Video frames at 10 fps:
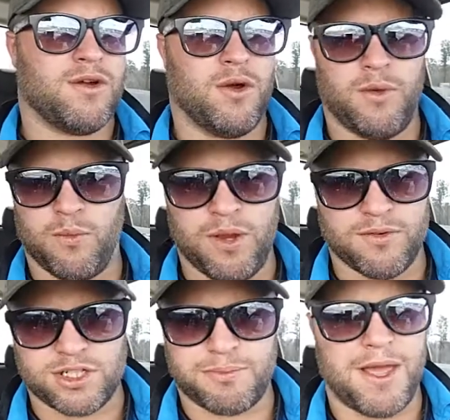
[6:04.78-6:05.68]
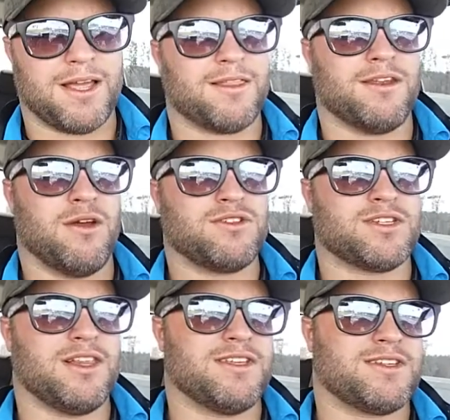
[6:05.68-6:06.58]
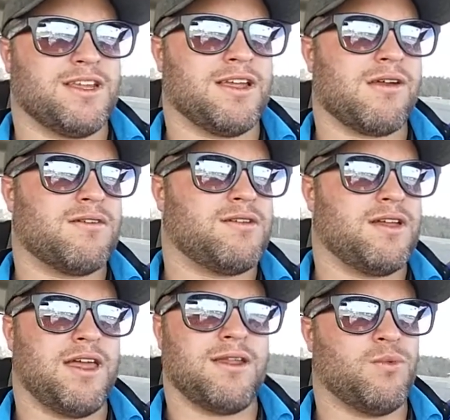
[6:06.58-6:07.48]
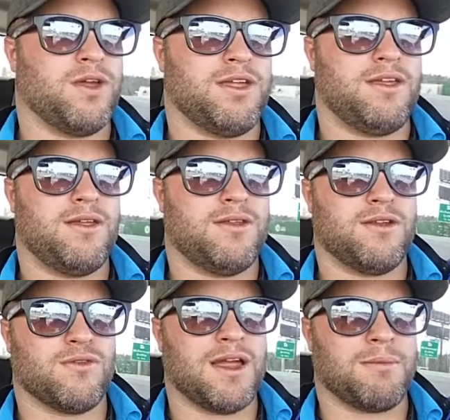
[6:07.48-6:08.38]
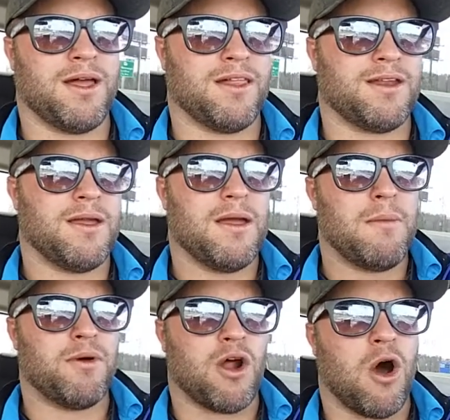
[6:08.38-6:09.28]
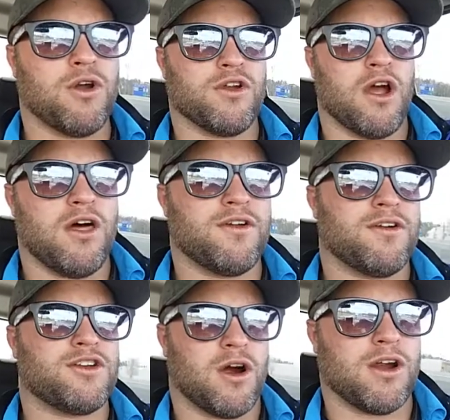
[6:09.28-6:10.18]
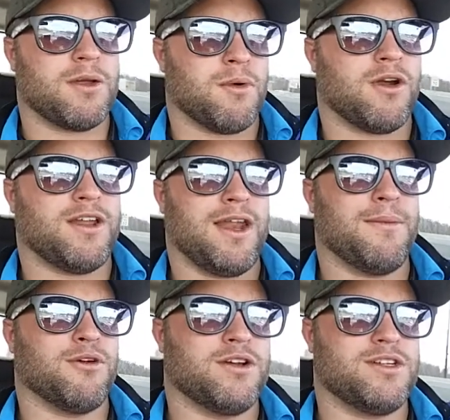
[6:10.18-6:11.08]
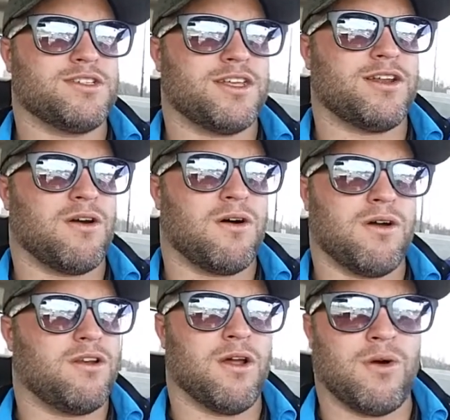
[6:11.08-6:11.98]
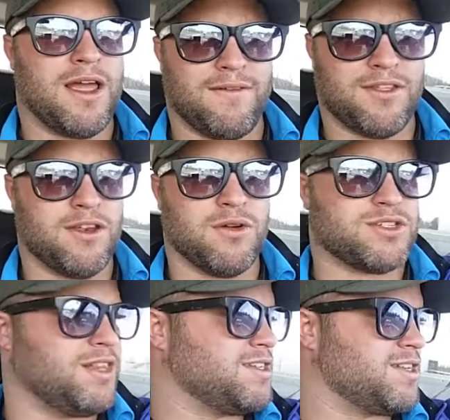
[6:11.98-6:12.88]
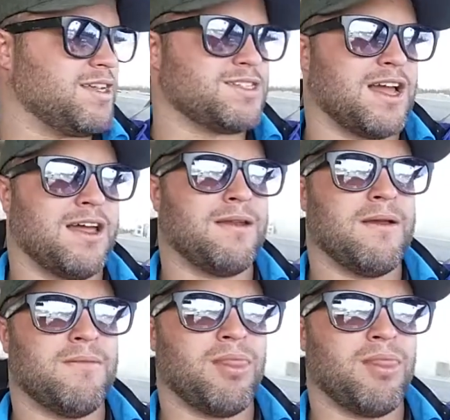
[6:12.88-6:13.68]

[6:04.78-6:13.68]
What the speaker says: We respect the no soliciting, and we direct mail it. But all your other target market neighborhoods that don't have the no soliciting sign,